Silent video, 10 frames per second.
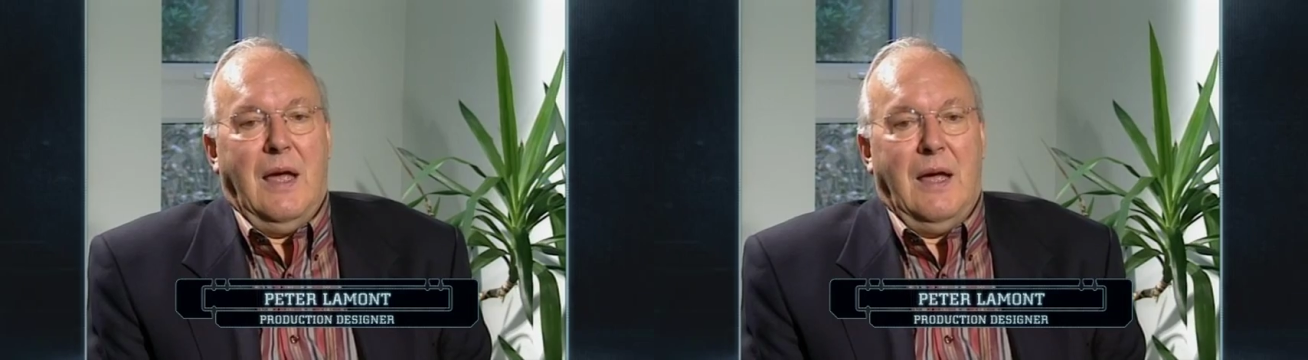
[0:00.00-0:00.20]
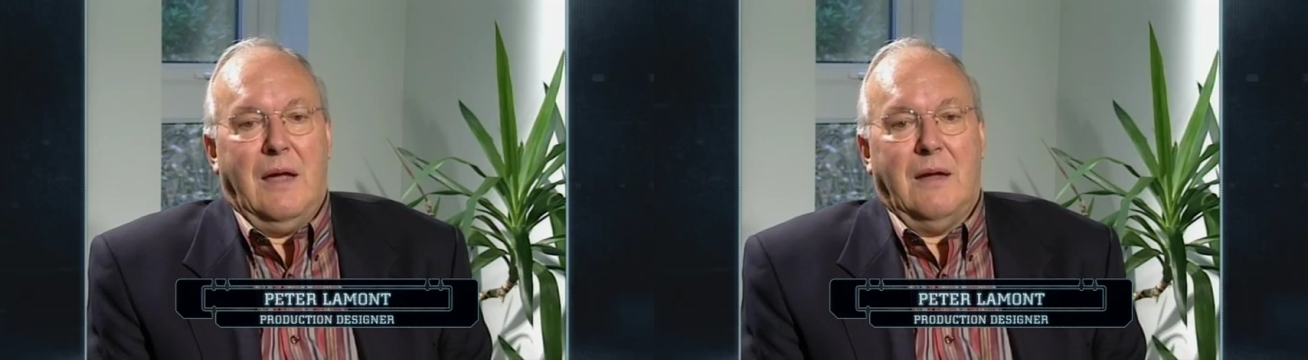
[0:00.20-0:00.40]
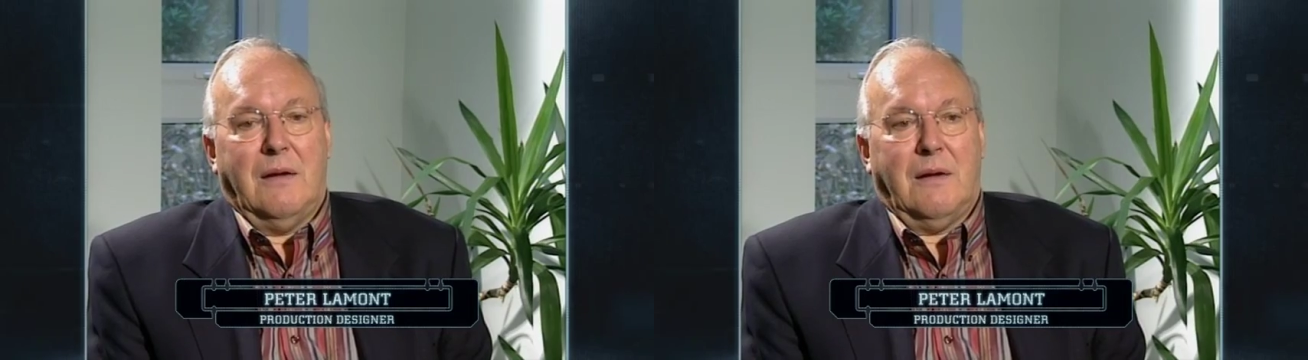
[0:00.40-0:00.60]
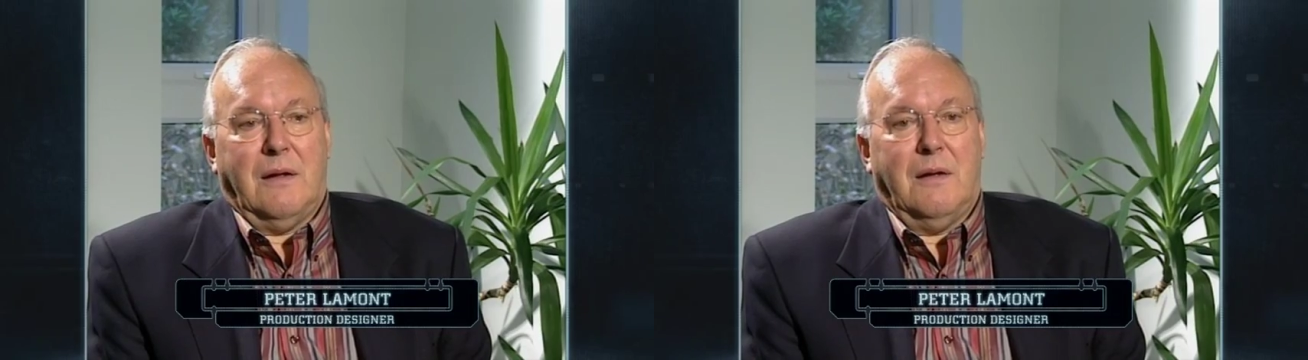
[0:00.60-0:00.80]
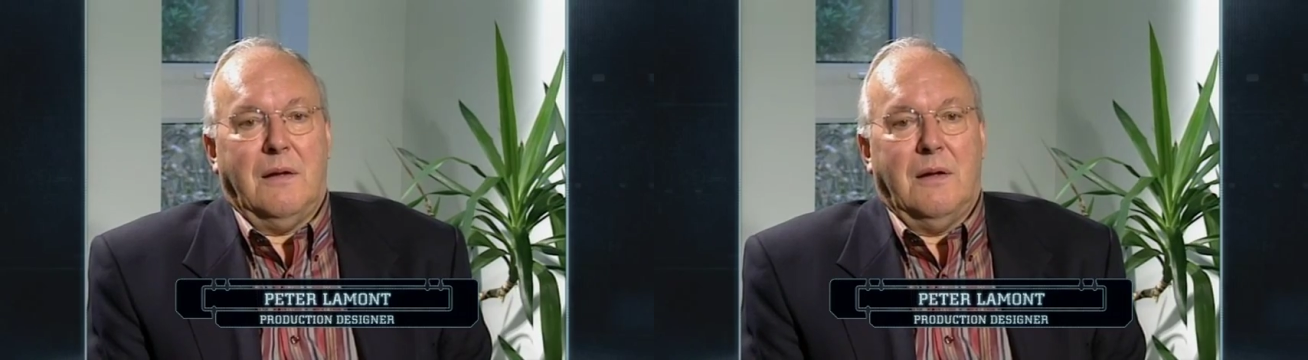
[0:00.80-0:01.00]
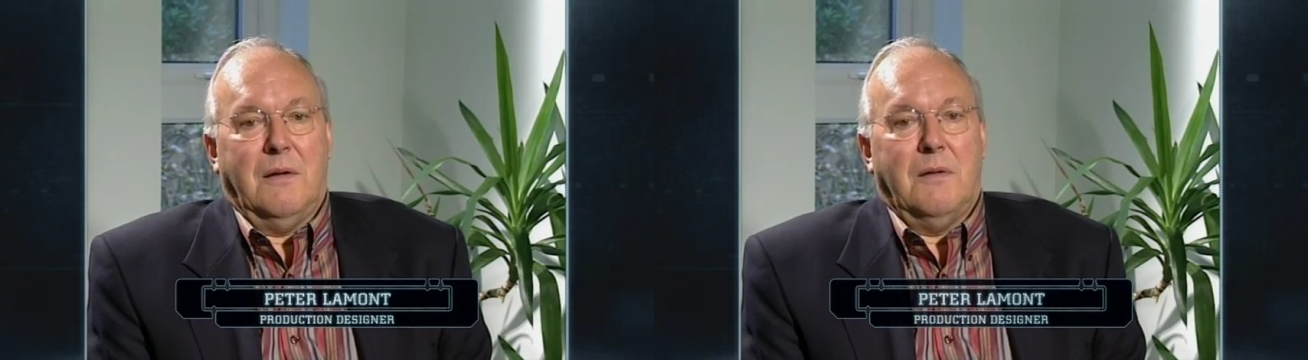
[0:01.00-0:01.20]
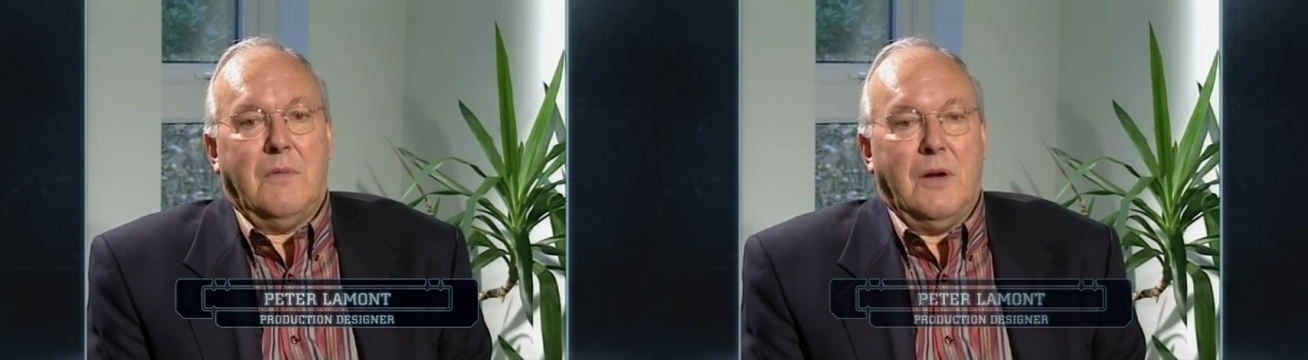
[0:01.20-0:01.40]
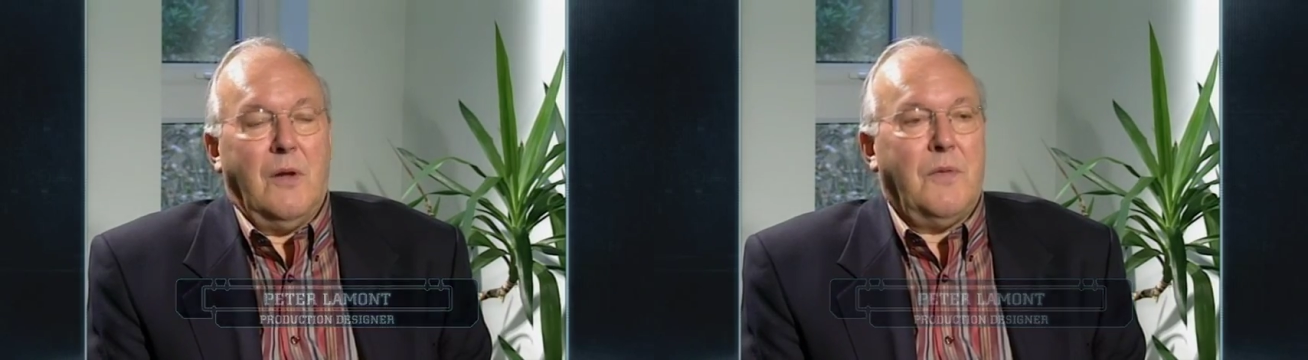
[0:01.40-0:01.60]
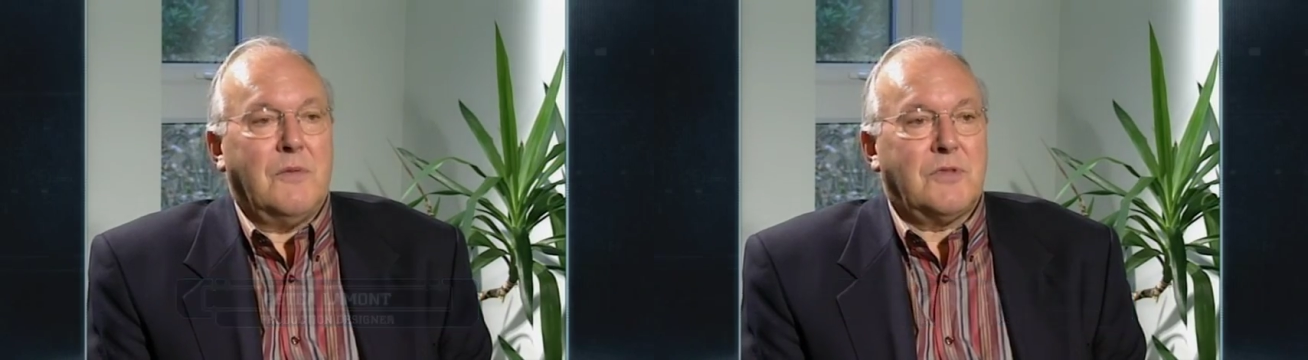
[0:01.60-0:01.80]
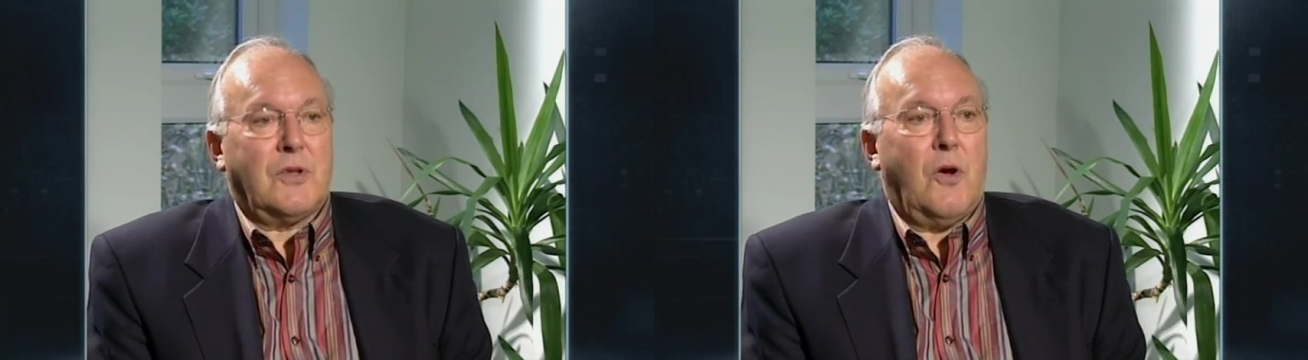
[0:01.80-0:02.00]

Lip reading: and there was the